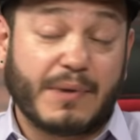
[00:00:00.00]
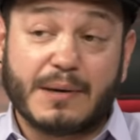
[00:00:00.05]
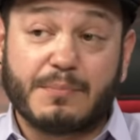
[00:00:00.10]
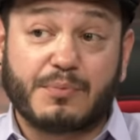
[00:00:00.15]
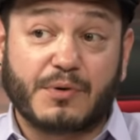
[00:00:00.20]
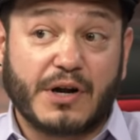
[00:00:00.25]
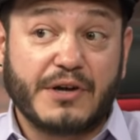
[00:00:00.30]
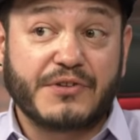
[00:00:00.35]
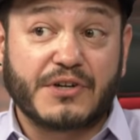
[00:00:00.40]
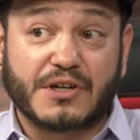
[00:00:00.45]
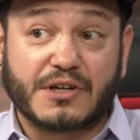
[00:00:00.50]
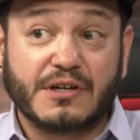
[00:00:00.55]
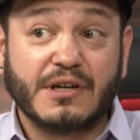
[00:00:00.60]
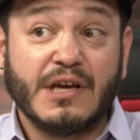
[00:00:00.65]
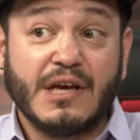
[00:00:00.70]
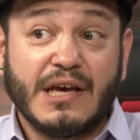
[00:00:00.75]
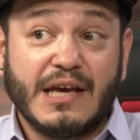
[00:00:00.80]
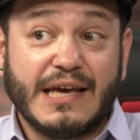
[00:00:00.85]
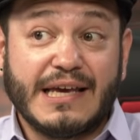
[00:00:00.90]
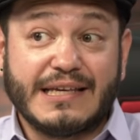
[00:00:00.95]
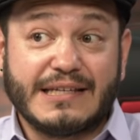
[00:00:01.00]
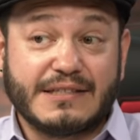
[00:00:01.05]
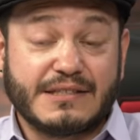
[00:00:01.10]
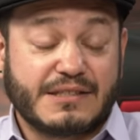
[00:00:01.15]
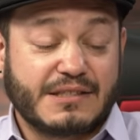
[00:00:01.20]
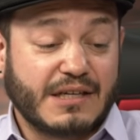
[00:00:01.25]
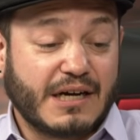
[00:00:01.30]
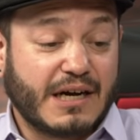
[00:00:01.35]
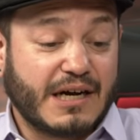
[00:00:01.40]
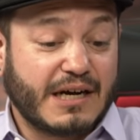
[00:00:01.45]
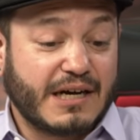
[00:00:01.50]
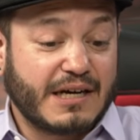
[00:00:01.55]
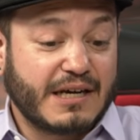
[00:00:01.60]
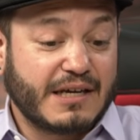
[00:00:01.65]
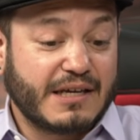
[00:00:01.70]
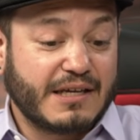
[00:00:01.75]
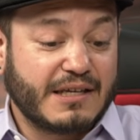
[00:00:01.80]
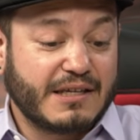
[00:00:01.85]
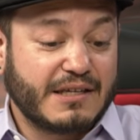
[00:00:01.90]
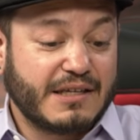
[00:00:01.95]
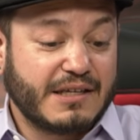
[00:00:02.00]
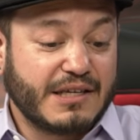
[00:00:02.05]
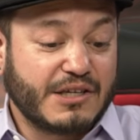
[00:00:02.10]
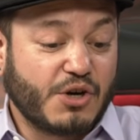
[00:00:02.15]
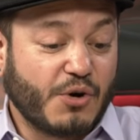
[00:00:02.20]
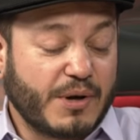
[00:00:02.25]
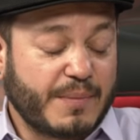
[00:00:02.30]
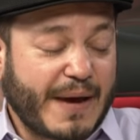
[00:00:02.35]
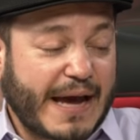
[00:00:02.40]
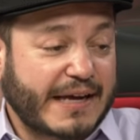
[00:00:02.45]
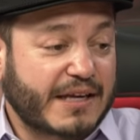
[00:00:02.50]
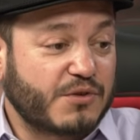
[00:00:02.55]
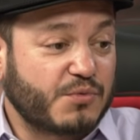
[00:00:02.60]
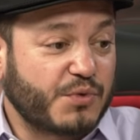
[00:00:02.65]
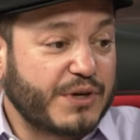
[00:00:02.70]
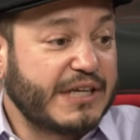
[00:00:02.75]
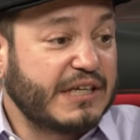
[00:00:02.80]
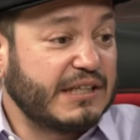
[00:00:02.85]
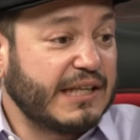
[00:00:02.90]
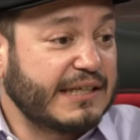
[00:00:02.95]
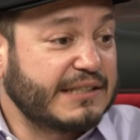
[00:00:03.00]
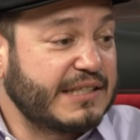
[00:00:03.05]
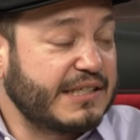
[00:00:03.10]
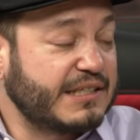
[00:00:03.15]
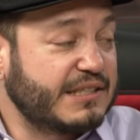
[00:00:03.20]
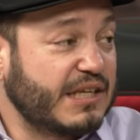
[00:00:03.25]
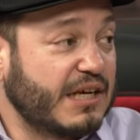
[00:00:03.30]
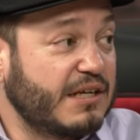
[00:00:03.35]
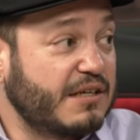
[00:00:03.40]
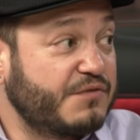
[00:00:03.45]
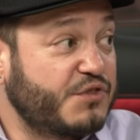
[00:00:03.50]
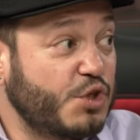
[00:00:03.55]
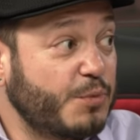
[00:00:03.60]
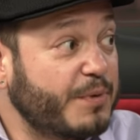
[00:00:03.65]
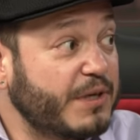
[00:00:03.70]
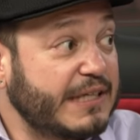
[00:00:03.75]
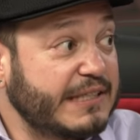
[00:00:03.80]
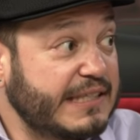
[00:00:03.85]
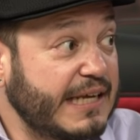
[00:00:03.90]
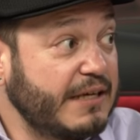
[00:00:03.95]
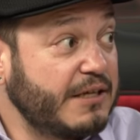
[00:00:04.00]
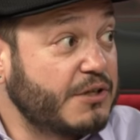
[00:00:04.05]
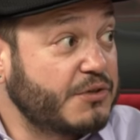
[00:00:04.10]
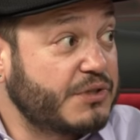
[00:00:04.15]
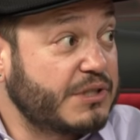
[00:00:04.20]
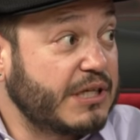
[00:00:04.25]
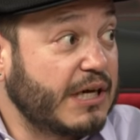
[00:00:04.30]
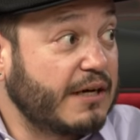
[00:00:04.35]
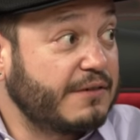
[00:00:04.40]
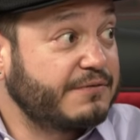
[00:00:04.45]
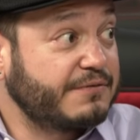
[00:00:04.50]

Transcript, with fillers: yes. brother is uh, going back and recollecting a ton of Super Nintendo stuff.